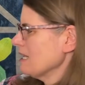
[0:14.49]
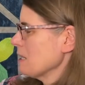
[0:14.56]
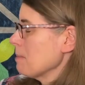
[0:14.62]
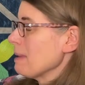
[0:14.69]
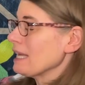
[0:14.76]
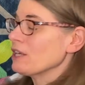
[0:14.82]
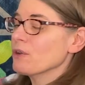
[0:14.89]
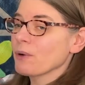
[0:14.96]
to
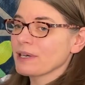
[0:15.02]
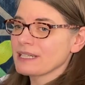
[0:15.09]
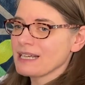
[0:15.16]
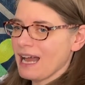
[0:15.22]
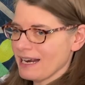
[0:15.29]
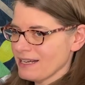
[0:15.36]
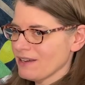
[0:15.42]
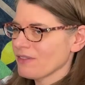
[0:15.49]
make your
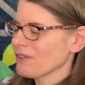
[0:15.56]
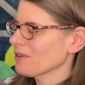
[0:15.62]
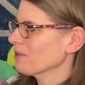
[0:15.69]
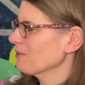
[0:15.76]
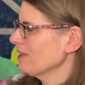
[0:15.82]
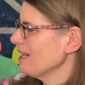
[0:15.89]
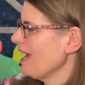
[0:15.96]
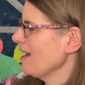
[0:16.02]
9th
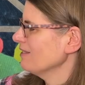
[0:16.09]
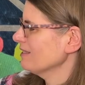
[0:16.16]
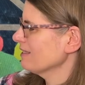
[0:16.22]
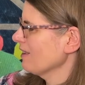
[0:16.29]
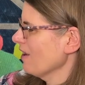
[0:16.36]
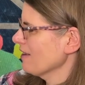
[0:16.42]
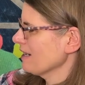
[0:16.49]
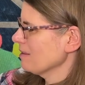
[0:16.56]
greenhouse
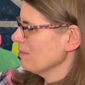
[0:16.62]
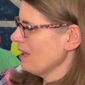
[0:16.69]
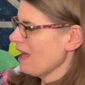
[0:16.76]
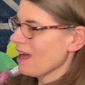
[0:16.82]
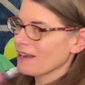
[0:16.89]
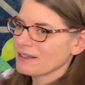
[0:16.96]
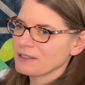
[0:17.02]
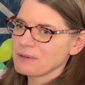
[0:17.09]
garden
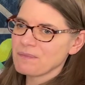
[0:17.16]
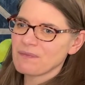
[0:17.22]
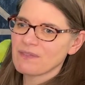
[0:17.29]
block.